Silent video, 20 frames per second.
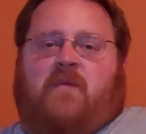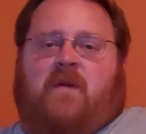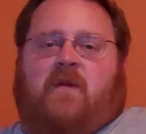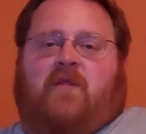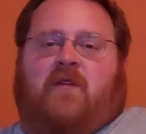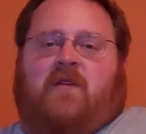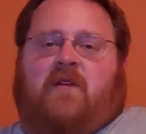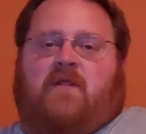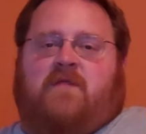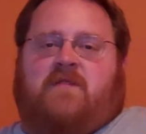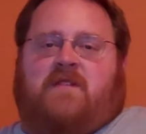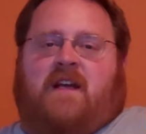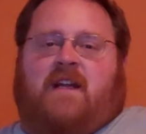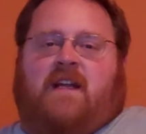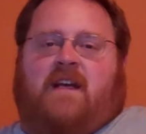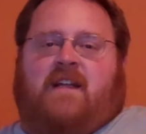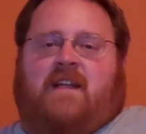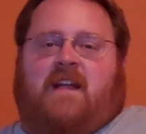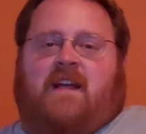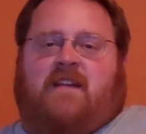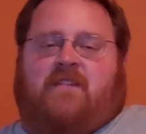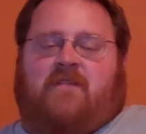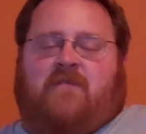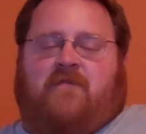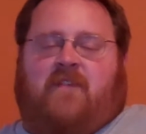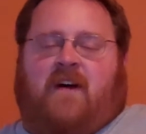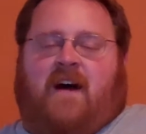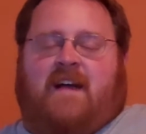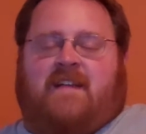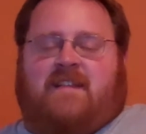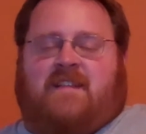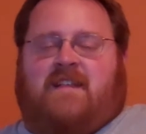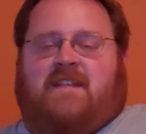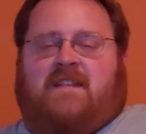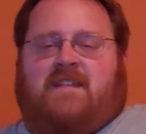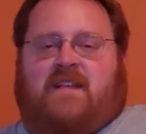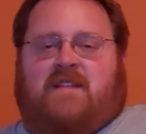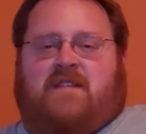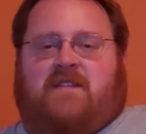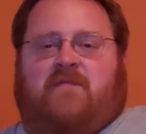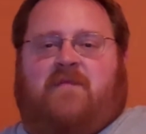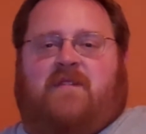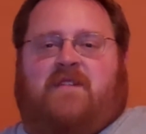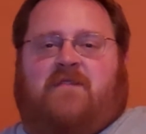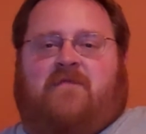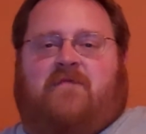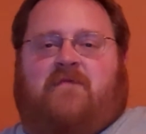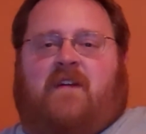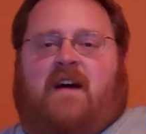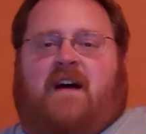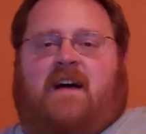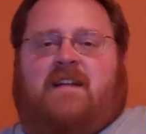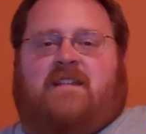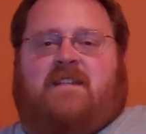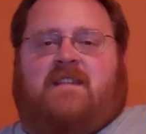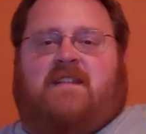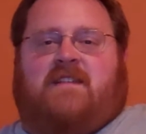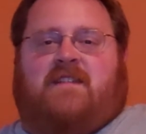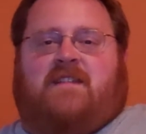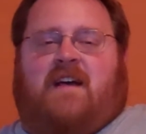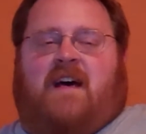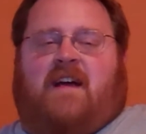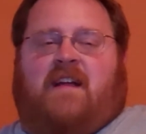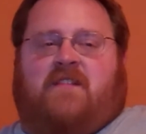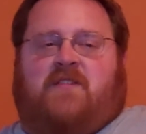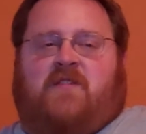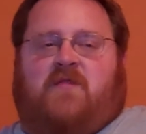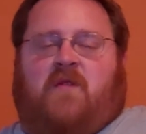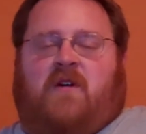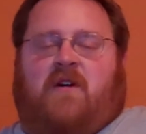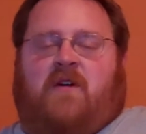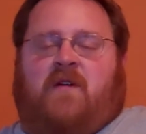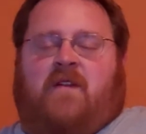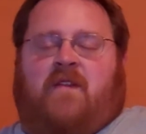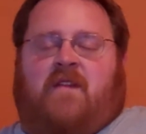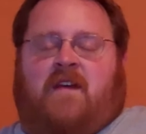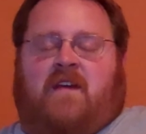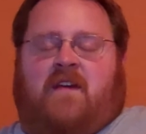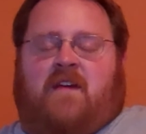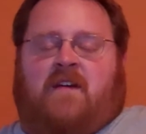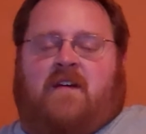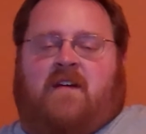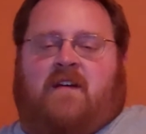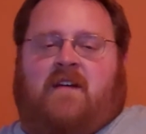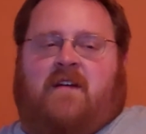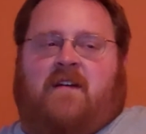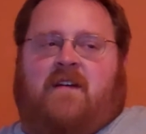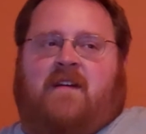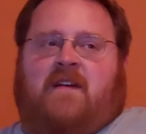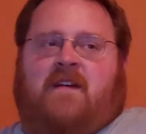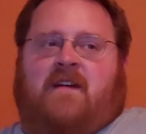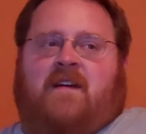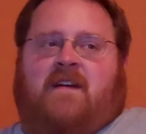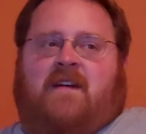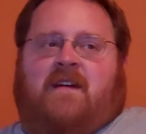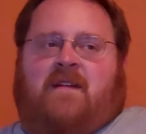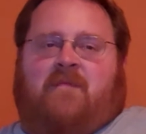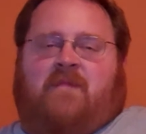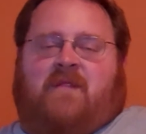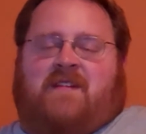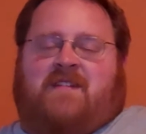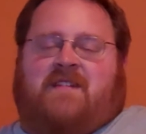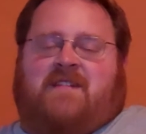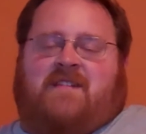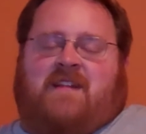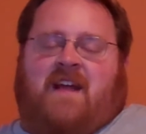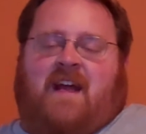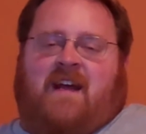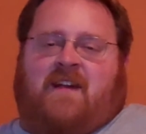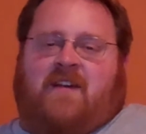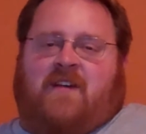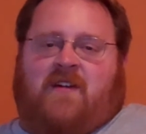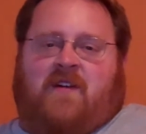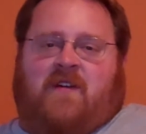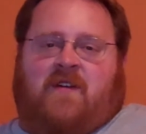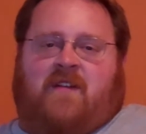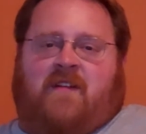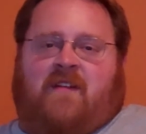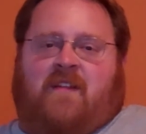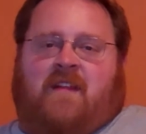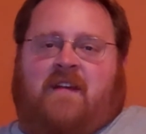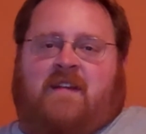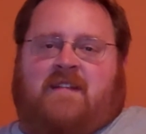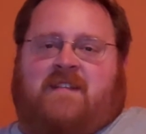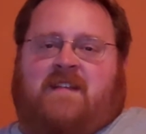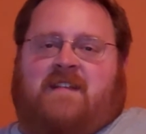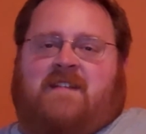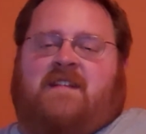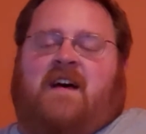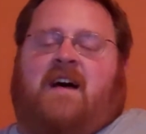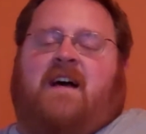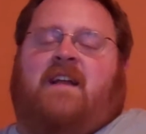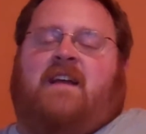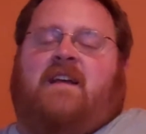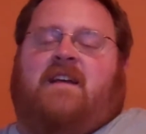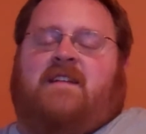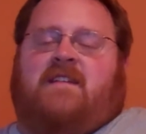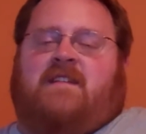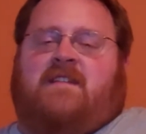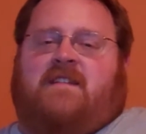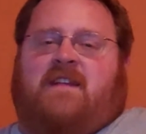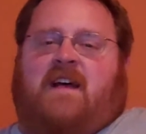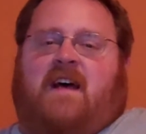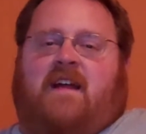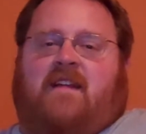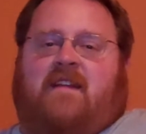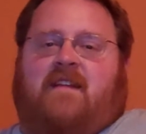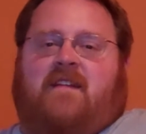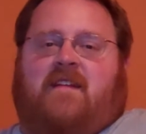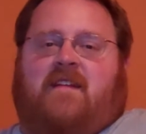People don't understand it. It defies the system. It defies the status quo and the standard that society has set,